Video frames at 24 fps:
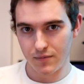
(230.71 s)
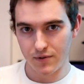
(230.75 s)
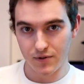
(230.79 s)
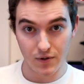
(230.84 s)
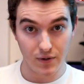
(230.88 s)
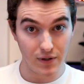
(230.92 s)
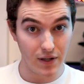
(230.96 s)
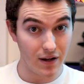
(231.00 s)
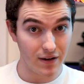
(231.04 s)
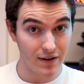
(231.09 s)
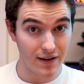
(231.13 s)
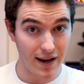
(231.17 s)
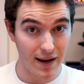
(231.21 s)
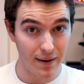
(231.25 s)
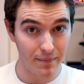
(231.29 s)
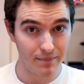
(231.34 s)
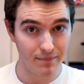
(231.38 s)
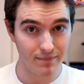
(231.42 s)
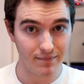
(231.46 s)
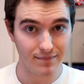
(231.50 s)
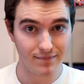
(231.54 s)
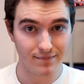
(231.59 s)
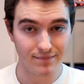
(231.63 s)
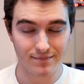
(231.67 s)
So a long
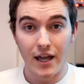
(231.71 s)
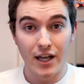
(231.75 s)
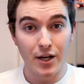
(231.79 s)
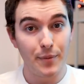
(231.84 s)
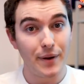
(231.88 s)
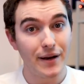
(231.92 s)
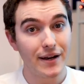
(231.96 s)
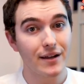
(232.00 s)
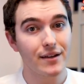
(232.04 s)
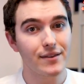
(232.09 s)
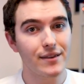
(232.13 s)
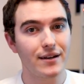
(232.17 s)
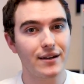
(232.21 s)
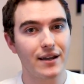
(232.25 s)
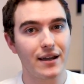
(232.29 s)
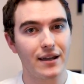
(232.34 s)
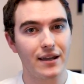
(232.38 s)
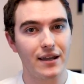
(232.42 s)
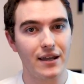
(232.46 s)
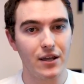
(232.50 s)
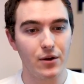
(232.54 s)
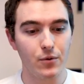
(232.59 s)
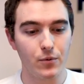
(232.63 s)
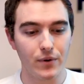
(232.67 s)
time. And depending on the
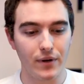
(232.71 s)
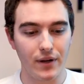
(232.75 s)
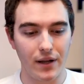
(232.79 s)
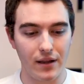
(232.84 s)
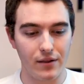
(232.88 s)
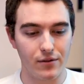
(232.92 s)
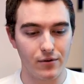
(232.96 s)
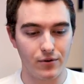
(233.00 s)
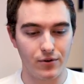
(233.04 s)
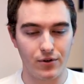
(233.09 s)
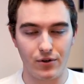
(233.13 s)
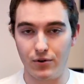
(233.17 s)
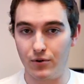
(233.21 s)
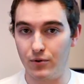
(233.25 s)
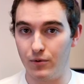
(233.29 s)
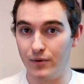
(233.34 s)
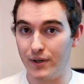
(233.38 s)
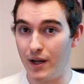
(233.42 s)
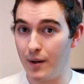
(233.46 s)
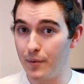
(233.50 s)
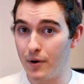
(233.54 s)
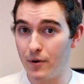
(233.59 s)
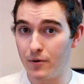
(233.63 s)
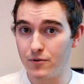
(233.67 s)
day, he would either do
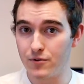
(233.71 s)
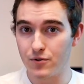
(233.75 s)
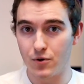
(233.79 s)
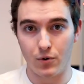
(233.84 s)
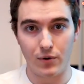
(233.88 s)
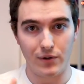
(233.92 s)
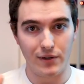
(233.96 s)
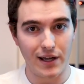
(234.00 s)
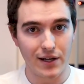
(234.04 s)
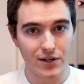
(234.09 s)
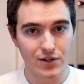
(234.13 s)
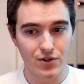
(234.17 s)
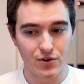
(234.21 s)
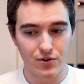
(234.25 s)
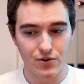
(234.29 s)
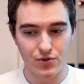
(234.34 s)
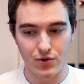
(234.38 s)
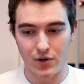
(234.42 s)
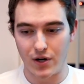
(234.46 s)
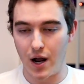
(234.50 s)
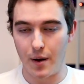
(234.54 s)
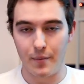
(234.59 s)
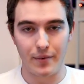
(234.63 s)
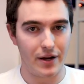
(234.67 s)
demos or
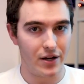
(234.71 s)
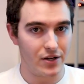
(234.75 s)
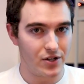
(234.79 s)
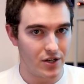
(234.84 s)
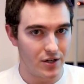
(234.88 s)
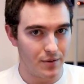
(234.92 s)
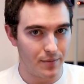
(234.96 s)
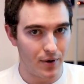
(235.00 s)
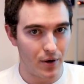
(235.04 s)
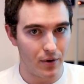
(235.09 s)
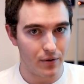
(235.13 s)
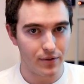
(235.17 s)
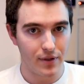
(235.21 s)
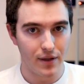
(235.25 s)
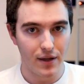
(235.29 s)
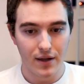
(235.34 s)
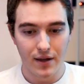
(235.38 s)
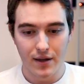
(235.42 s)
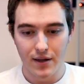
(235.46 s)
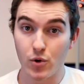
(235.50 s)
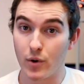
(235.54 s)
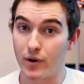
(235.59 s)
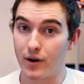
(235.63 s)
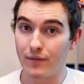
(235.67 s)
lectures or a combination of both.
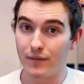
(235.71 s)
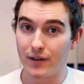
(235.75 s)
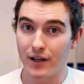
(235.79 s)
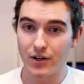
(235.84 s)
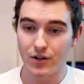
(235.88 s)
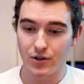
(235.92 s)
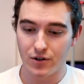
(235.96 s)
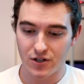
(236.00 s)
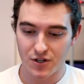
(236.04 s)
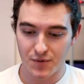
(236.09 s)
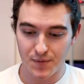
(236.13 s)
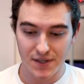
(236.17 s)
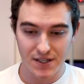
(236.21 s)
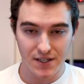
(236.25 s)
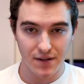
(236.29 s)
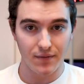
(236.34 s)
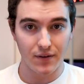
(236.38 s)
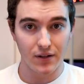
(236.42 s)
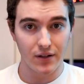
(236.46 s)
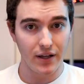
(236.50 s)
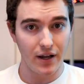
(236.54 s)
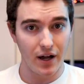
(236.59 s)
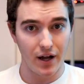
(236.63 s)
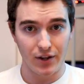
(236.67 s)
So we'd have lectures
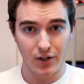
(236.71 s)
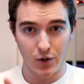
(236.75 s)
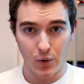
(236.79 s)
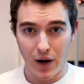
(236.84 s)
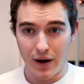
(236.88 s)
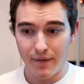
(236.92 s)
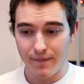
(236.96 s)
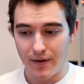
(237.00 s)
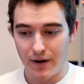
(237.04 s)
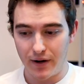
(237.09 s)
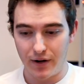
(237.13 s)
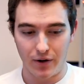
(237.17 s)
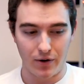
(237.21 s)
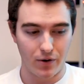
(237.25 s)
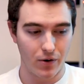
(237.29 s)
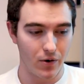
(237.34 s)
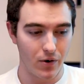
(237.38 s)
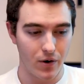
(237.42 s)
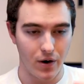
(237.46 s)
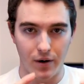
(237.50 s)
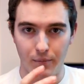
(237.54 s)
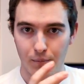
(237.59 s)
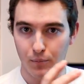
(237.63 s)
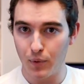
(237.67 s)
specifically on the graph editor
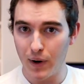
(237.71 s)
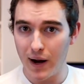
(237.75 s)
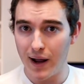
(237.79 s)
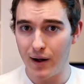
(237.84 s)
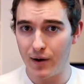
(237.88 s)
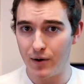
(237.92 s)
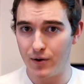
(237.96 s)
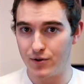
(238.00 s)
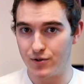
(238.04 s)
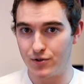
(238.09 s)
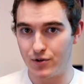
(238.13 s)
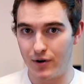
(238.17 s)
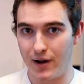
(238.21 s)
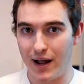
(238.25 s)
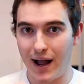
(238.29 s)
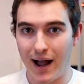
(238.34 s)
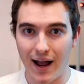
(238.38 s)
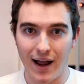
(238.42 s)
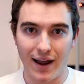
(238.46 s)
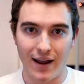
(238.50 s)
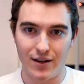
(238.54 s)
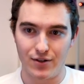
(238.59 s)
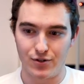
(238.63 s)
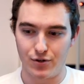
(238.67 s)
or on brows or
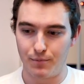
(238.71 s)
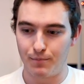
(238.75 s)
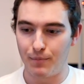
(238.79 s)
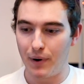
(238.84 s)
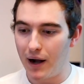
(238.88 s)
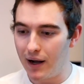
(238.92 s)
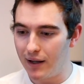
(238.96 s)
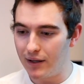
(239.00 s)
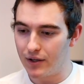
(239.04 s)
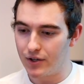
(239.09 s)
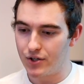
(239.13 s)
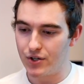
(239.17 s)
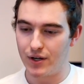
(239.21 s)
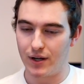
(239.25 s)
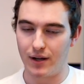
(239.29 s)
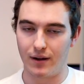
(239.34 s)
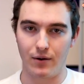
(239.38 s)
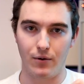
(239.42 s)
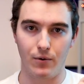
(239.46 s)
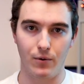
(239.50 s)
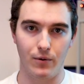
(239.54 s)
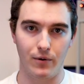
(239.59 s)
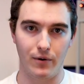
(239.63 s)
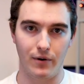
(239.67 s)
eyes or
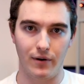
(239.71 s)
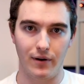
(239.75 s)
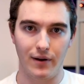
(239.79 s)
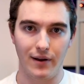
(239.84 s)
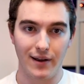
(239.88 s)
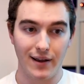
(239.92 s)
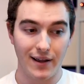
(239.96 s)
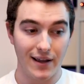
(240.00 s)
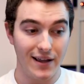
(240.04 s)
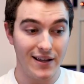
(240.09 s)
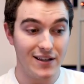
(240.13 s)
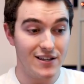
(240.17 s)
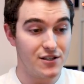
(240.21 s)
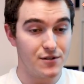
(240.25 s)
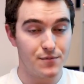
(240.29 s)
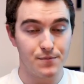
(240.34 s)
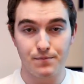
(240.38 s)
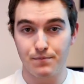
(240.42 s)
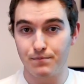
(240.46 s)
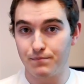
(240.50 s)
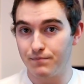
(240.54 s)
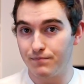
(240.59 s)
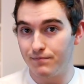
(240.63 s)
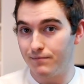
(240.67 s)
polishing or his
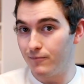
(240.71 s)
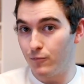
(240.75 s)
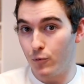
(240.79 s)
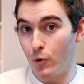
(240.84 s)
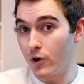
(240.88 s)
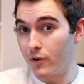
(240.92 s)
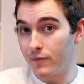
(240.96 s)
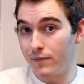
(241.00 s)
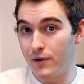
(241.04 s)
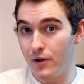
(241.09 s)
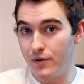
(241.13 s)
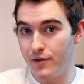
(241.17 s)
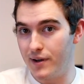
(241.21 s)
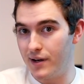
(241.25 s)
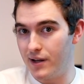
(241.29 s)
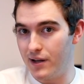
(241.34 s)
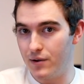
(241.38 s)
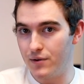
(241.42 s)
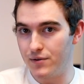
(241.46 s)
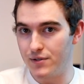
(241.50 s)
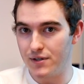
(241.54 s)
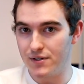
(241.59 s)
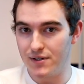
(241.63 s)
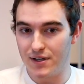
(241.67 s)
workflow that he
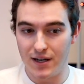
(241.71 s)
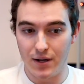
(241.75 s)
uses.